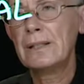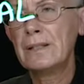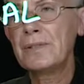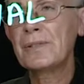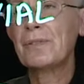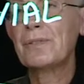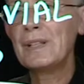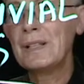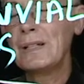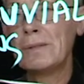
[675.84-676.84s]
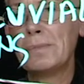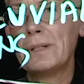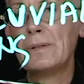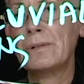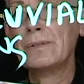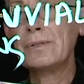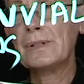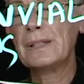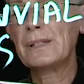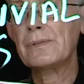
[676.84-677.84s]
let's think about the
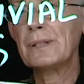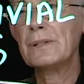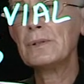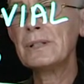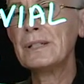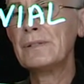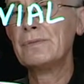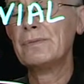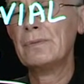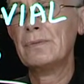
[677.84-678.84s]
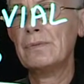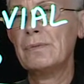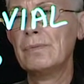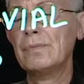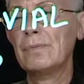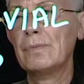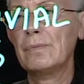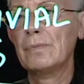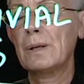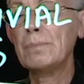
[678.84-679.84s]
fact that you have
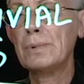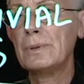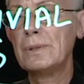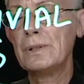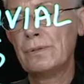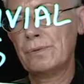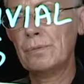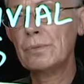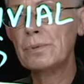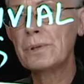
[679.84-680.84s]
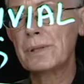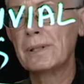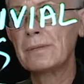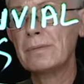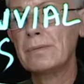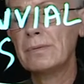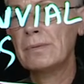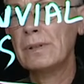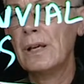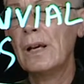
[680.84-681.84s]
a body of water
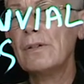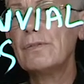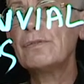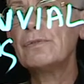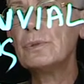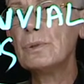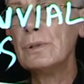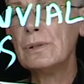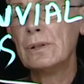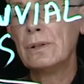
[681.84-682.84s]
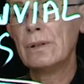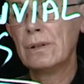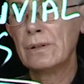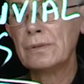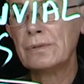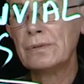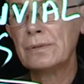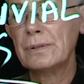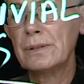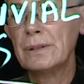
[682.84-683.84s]
full of
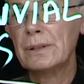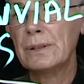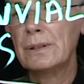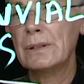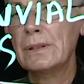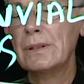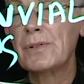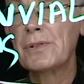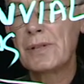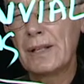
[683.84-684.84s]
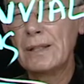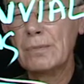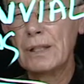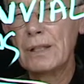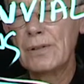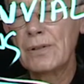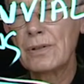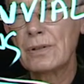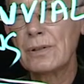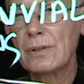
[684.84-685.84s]
sediments,
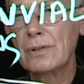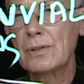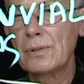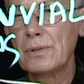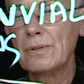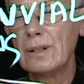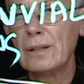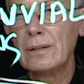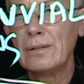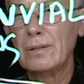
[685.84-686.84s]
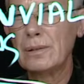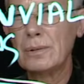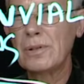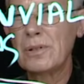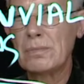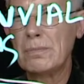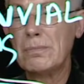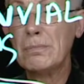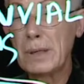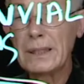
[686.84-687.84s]
so it looks
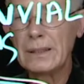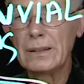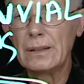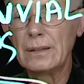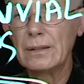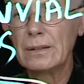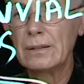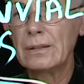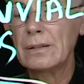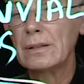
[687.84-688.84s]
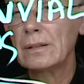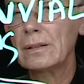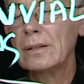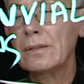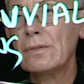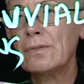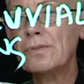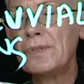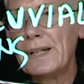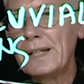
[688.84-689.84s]
muddy,
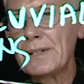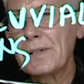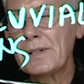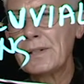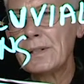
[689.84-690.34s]
that